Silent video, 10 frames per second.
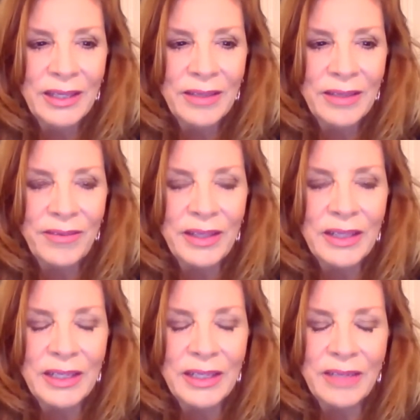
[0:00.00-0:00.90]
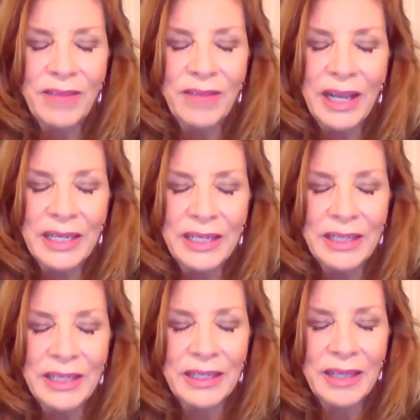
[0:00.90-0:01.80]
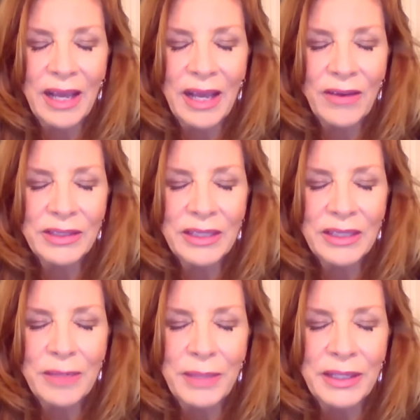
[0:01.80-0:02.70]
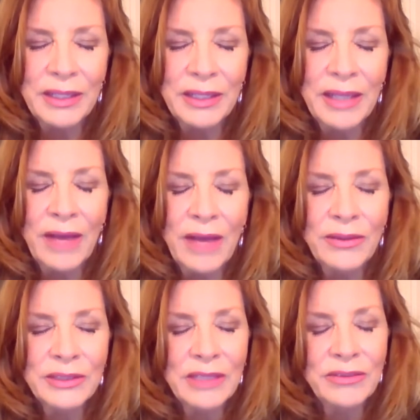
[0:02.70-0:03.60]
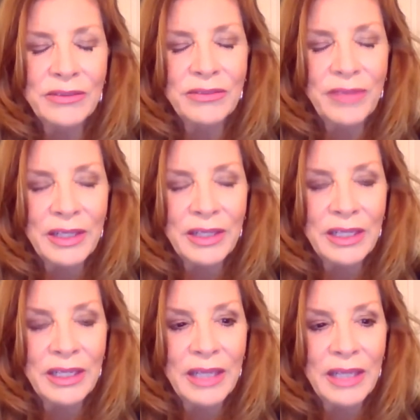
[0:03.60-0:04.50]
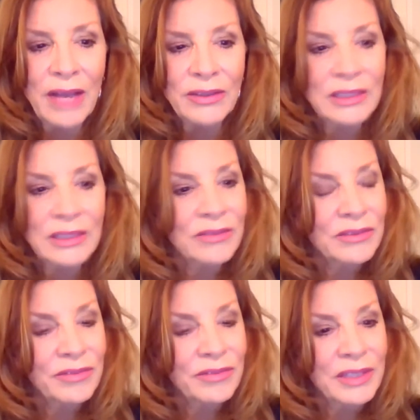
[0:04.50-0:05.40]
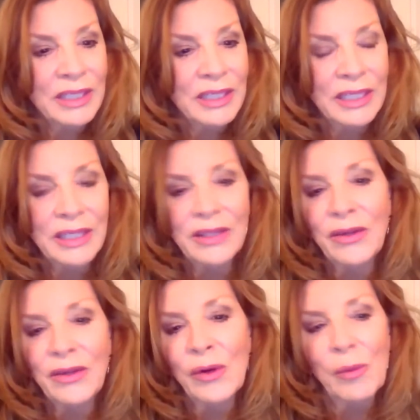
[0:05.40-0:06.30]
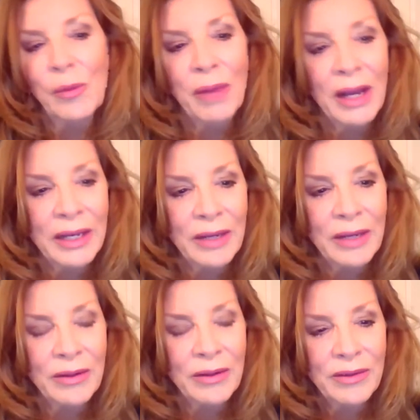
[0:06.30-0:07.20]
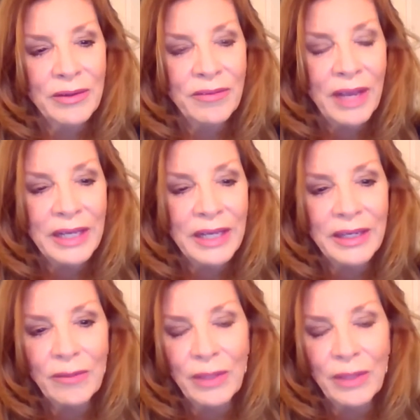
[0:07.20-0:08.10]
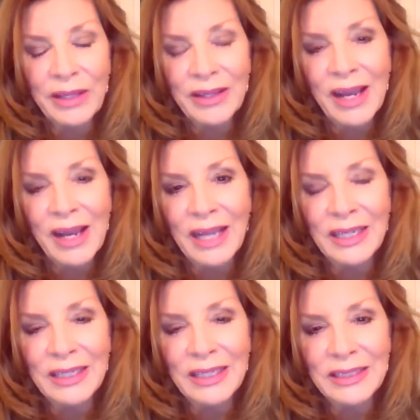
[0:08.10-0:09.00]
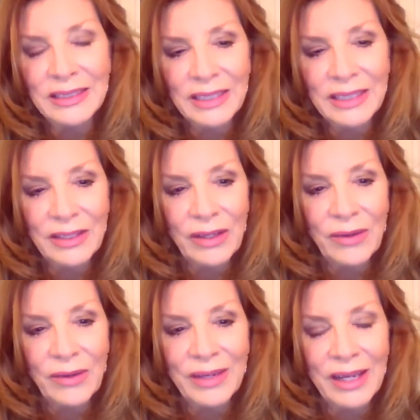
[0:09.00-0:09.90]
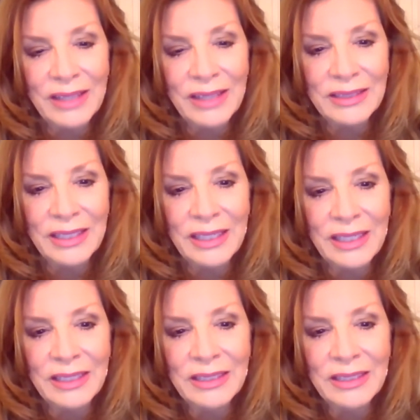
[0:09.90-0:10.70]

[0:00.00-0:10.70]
Feel it, invite it in, allow it to come in, allow yourself to feel it in your body. Invite it in with kindness and curiosity.